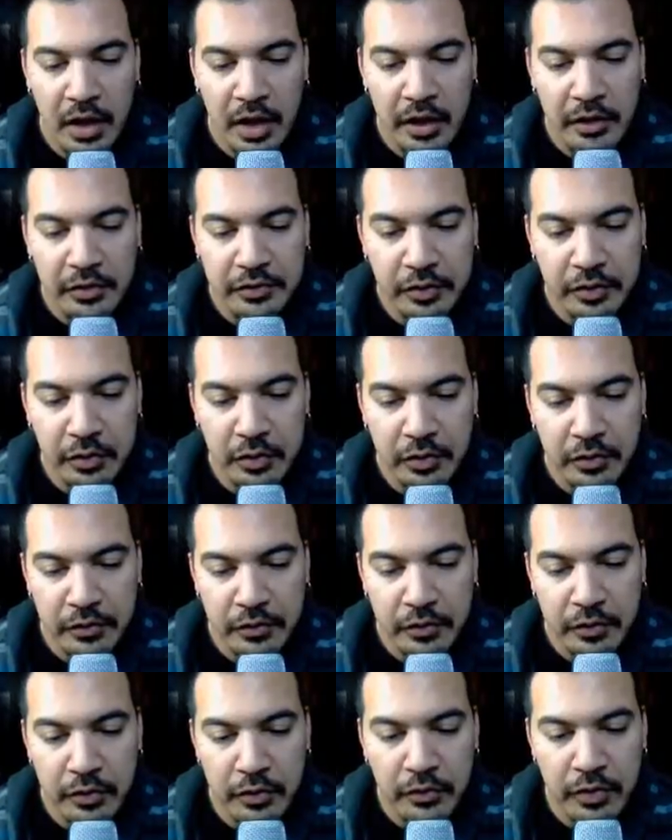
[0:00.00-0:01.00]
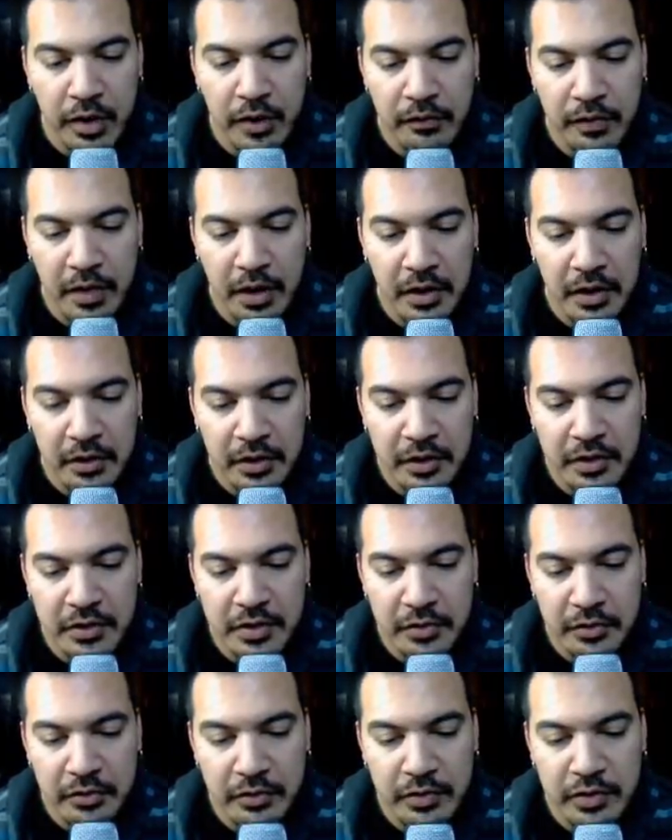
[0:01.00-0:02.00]
I also heard through the grapevine that
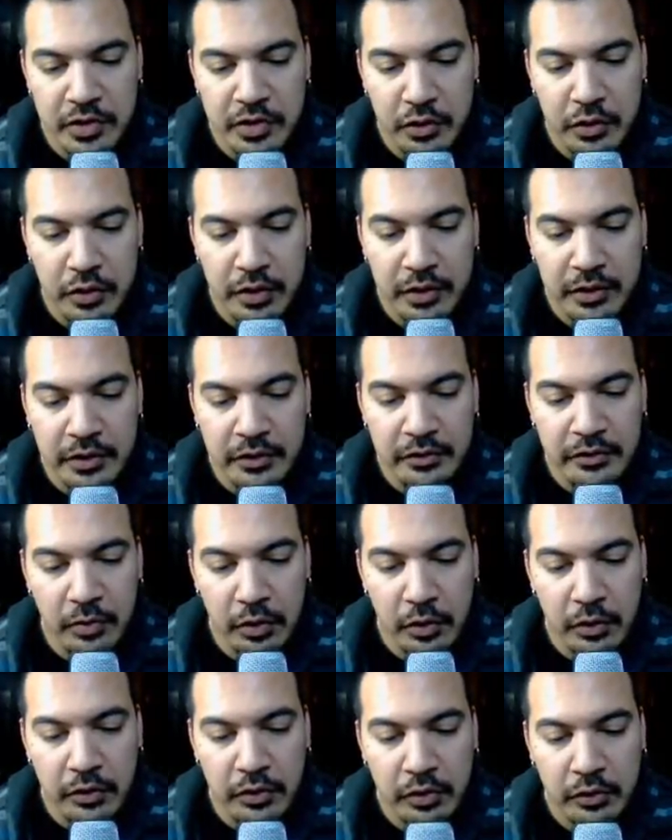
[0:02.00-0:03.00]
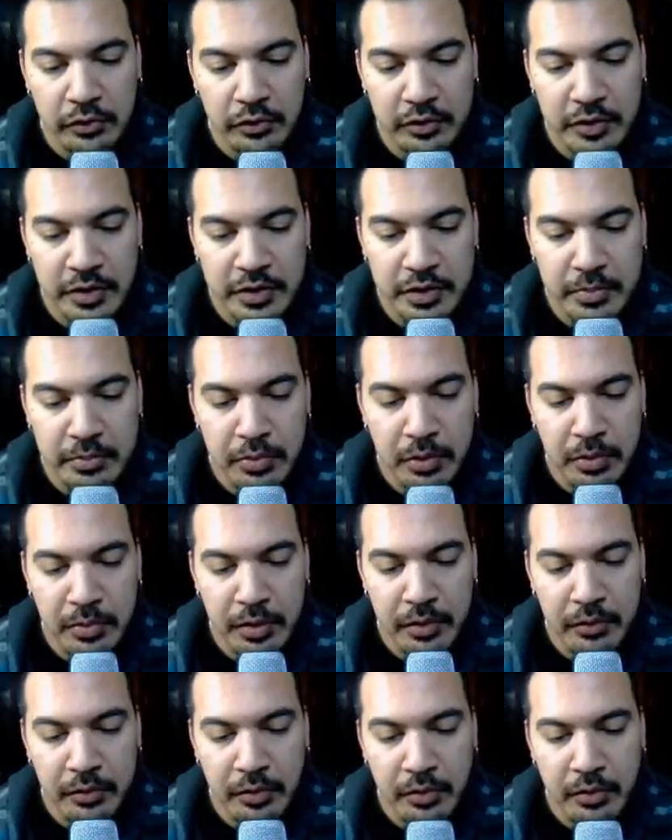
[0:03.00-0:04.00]
she was enjoying this roller coaster that she put me
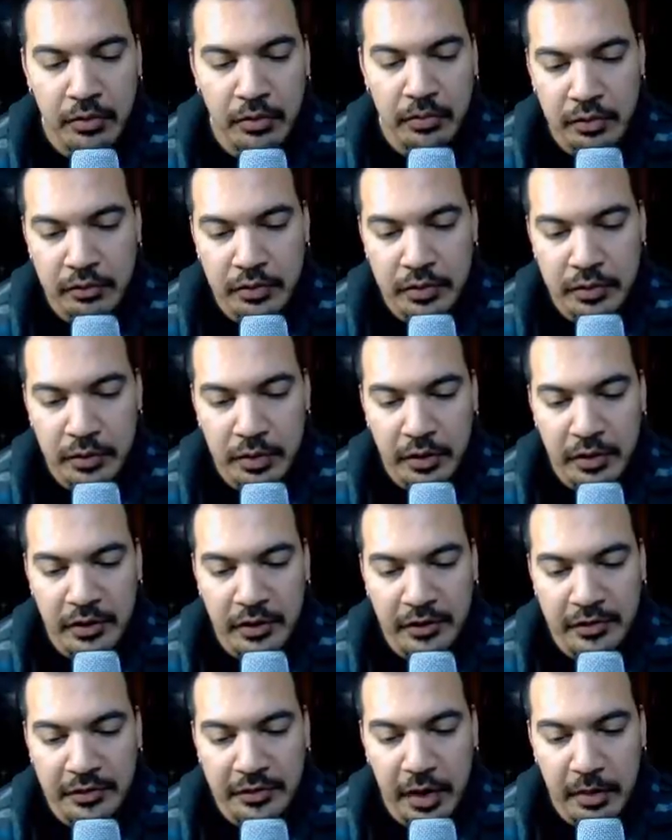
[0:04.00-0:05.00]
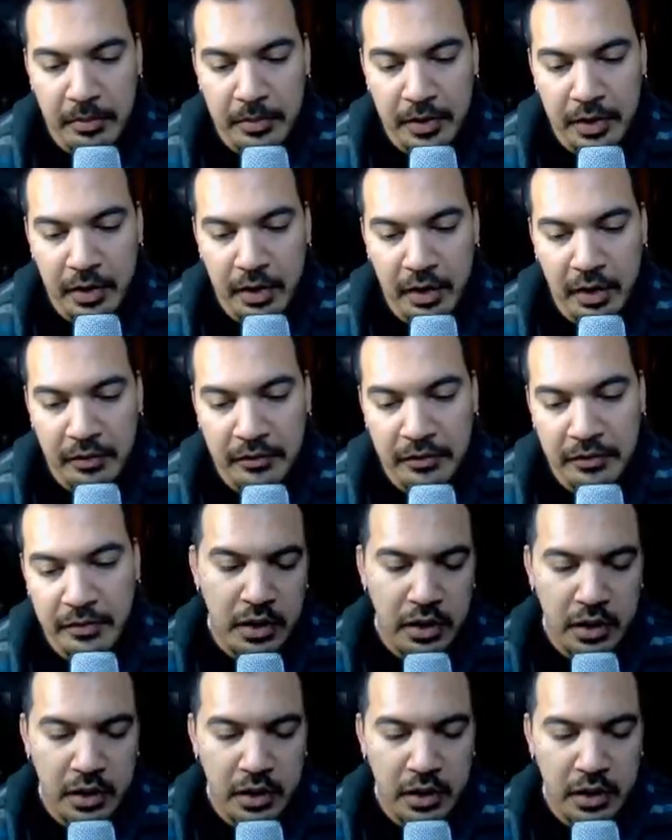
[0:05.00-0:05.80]
through which really set me off.